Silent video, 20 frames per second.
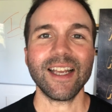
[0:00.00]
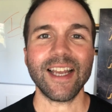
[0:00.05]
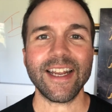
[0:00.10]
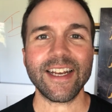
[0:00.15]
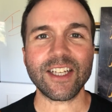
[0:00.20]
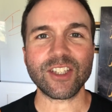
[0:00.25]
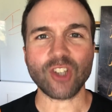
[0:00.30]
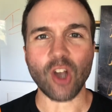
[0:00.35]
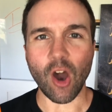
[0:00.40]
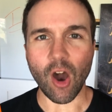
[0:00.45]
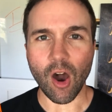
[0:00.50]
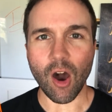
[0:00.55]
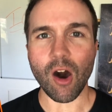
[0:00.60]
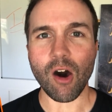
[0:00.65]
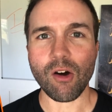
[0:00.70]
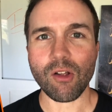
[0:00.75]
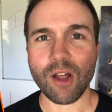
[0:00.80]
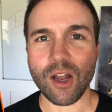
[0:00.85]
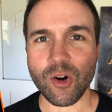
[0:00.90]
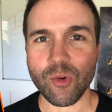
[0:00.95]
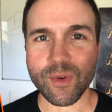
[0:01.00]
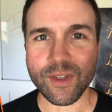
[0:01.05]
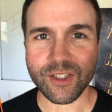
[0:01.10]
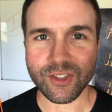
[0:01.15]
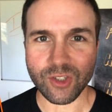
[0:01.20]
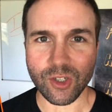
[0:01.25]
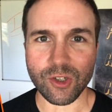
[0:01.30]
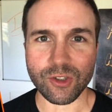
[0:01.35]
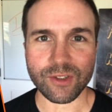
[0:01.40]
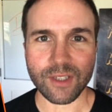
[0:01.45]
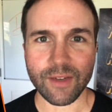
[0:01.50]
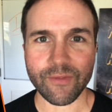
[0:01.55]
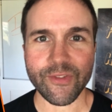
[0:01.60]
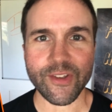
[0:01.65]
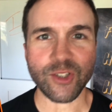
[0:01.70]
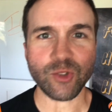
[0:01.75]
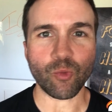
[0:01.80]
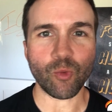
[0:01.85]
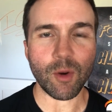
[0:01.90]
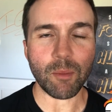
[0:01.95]
And it's all a result of
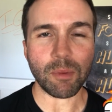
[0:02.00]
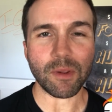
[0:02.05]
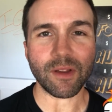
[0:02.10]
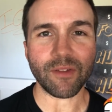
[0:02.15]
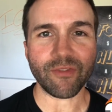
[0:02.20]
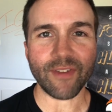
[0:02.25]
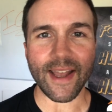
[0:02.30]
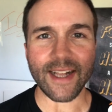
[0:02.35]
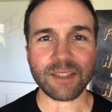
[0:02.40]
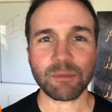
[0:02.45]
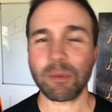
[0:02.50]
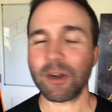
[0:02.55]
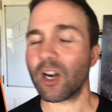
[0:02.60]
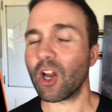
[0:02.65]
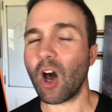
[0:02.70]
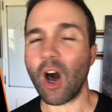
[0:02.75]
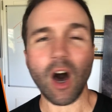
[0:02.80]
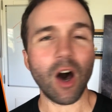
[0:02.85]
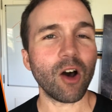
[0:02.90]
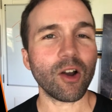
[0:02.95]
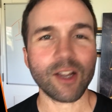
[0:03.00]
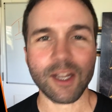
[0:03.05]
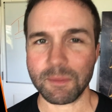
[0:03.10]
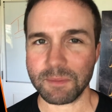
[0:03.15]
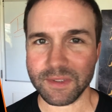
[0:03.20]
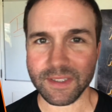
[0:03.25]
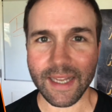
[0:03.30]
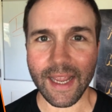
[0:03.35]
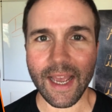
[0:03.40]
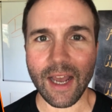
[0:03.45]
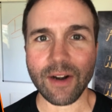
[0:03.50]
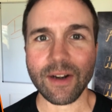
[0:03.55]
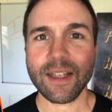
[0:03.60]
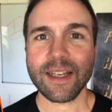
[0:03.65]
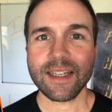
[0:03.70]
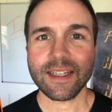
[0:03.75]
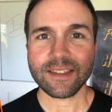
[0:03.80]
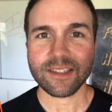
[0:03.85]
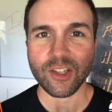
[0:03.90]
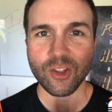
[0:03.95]
this ripple effect, but it all comes down
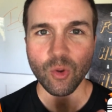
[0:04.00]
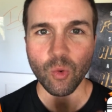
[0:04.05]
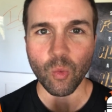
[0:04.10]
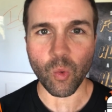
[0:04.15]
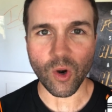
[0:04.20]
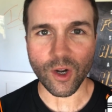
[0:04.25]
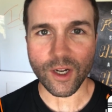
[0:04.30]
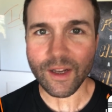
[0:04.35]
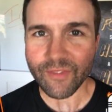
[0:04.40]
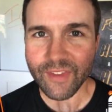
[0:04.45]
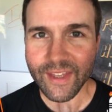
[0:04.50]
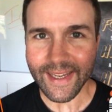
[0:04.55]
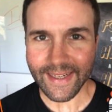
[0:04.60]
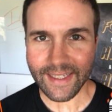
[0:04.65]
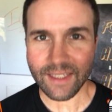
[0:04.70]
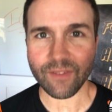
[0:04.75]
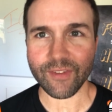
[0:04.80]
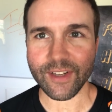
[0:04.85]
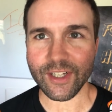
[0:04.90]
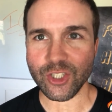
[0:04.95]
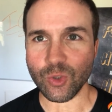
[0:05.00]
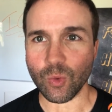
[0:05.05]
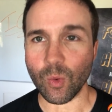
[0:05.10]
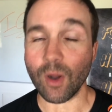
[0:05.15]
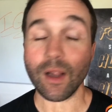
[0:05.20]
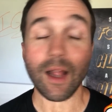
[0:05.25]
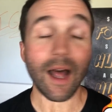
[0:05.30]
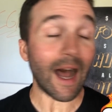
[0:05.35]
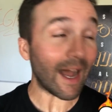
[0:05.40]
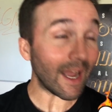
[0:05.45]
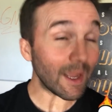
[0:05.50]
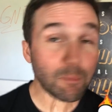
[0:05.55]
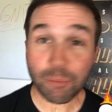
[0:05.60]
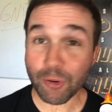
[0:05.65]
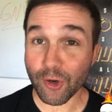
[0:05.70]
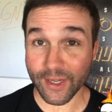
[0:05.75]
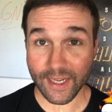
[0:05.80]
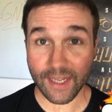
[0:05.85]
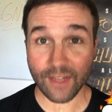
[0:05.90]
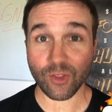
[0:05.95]
to the work of the individual. I'm
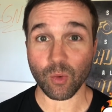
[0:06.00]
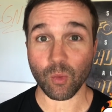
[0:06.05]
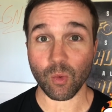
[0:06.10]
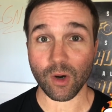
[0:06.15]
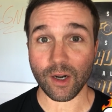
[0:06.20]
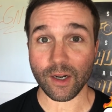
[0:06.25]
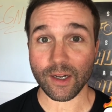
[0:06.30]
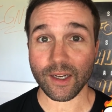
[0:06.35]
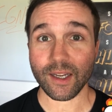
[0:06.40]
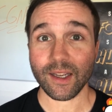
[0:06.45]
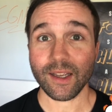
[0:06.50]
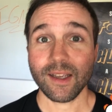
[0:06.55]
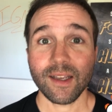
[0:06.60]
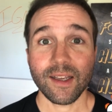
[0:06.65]
putting in the work.